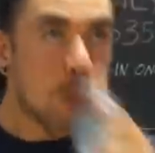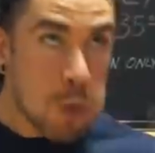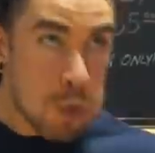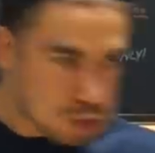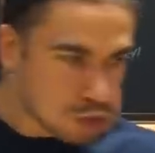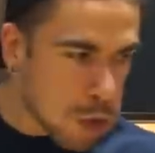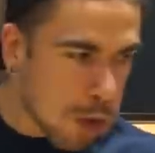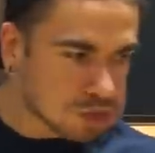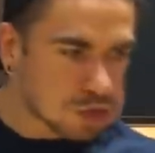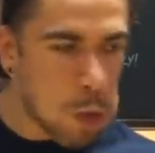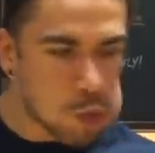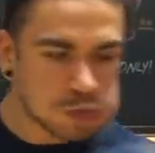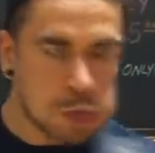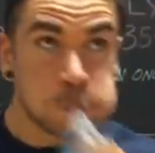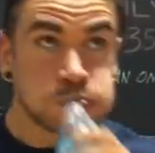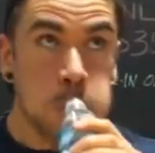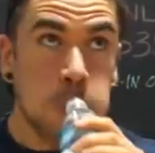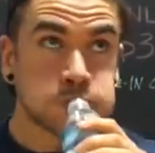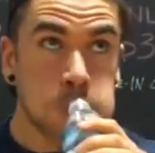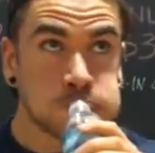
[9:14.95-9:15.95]
like if you
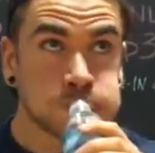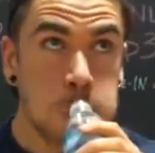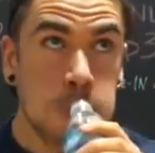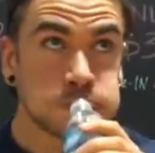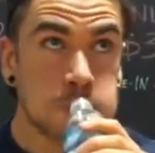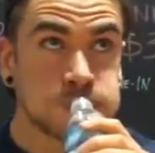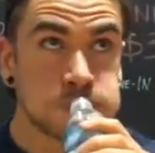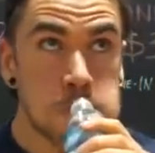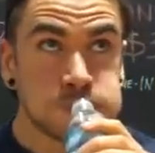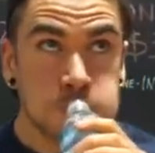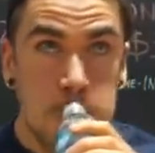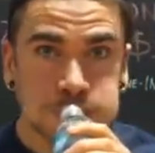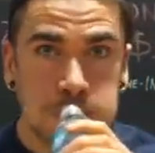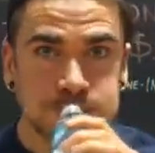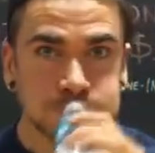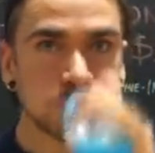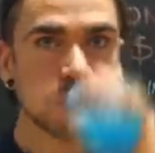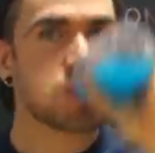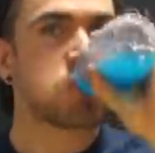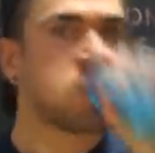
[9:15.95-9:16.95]
had extra
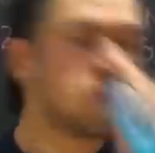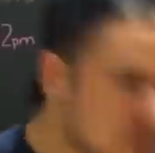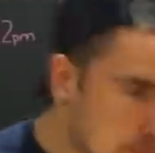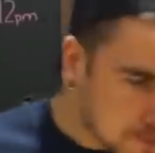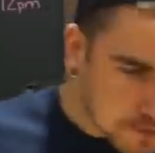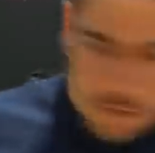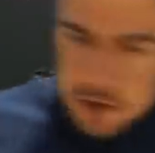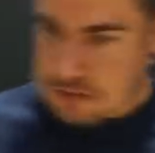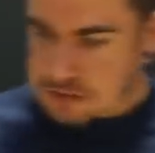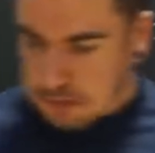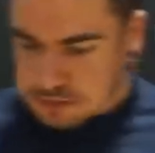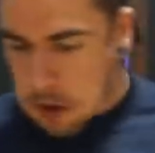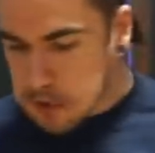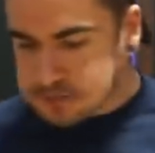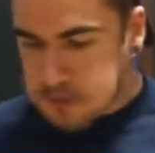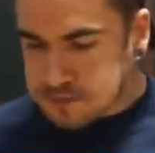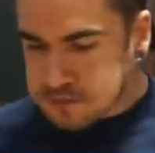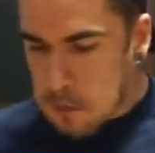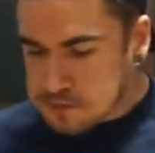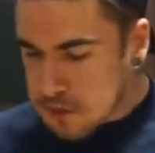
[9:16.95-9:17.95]
marinara, extra
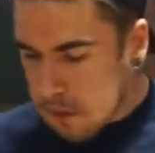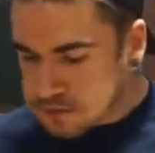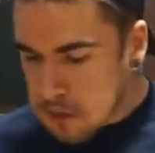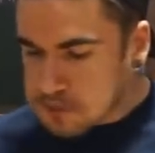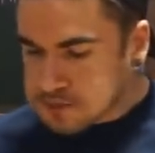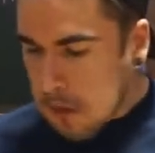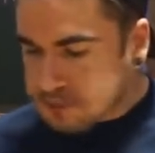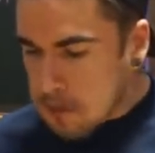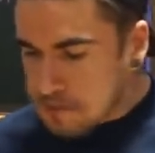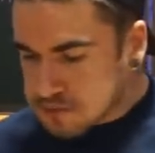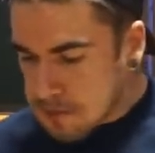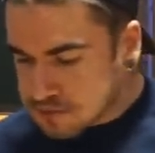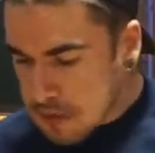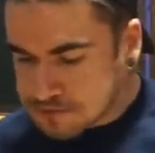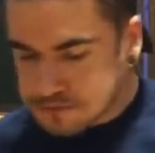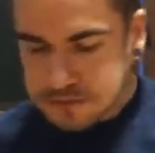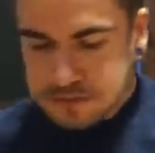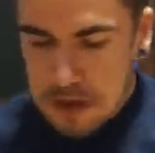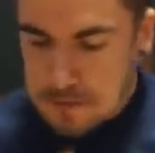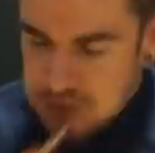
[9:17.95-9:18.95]
sauces, maybe
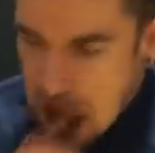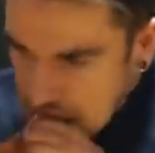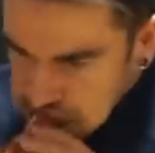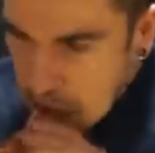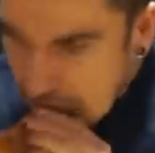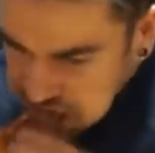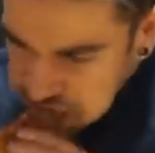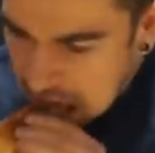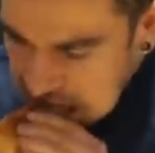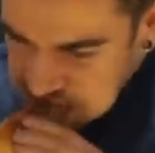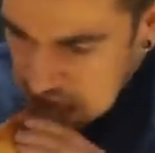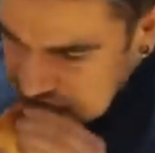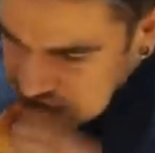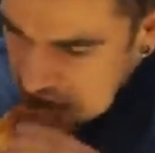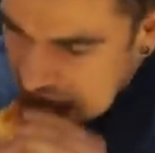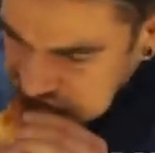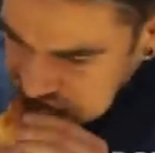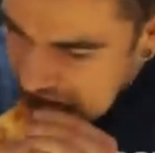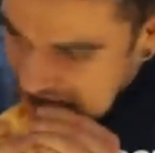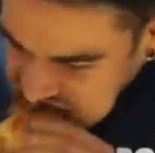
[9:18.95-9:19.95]
butters or something to
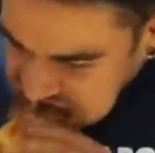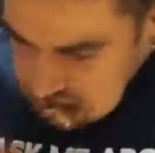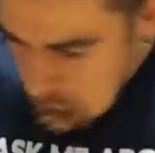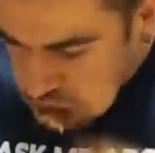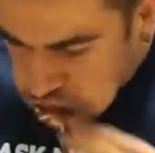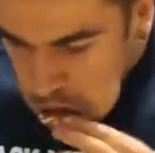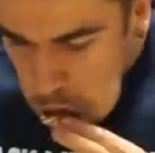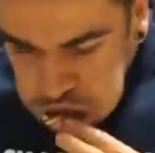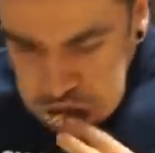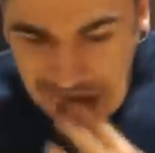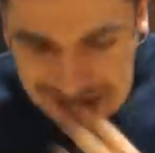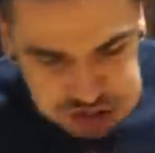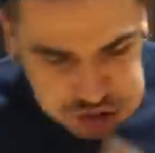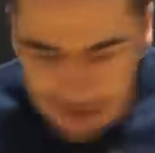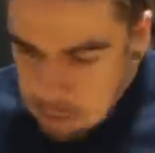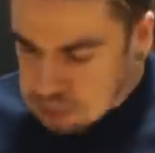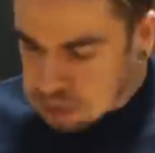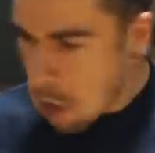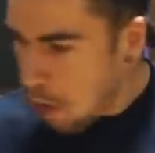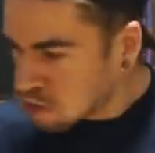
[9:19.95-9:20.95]
dip them in, um,
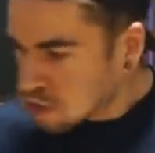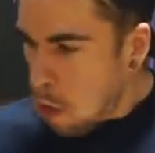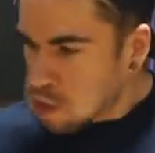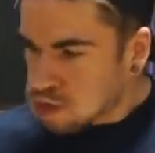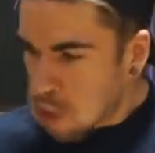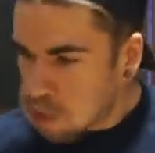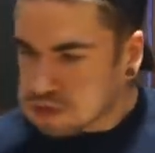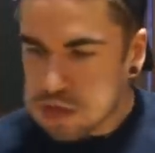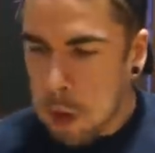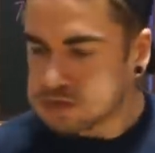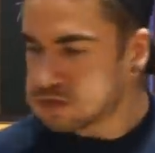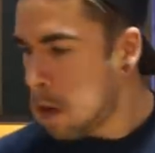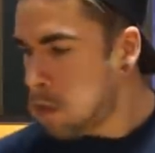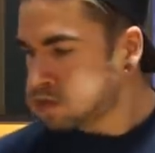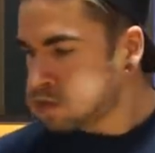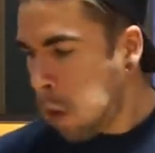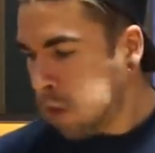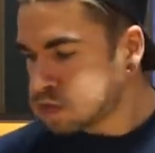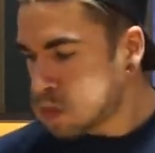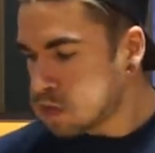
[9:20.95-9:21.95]
just to kind of you know
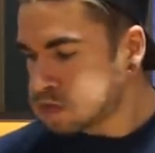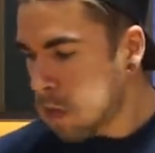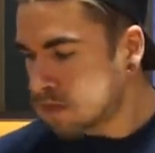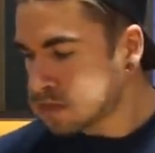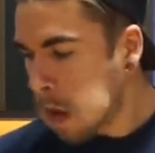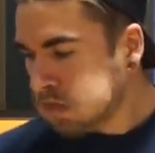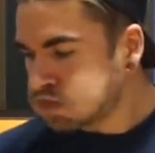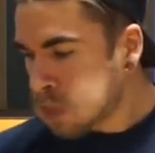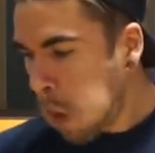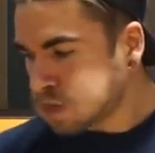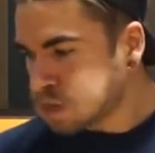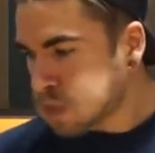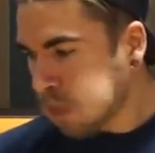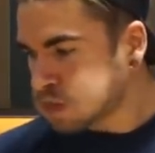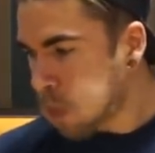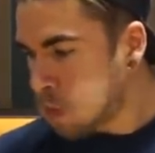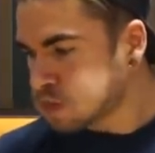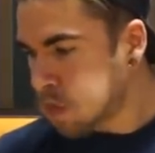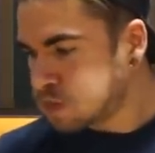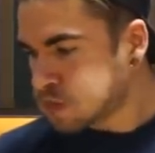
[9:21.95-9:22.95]
add more flavor and
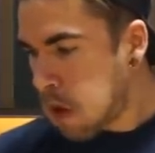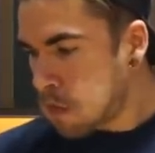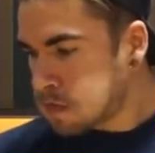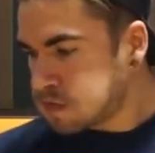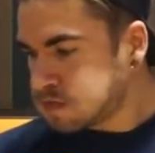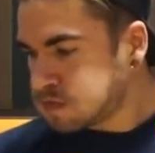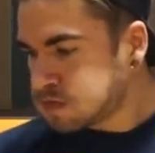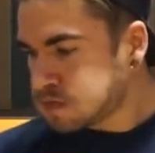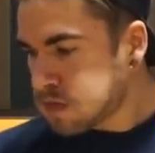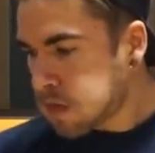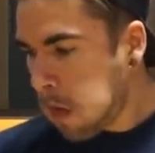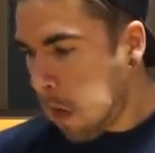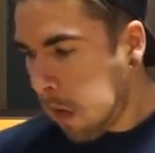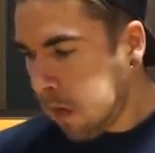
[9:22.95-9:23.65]
moisture to them. What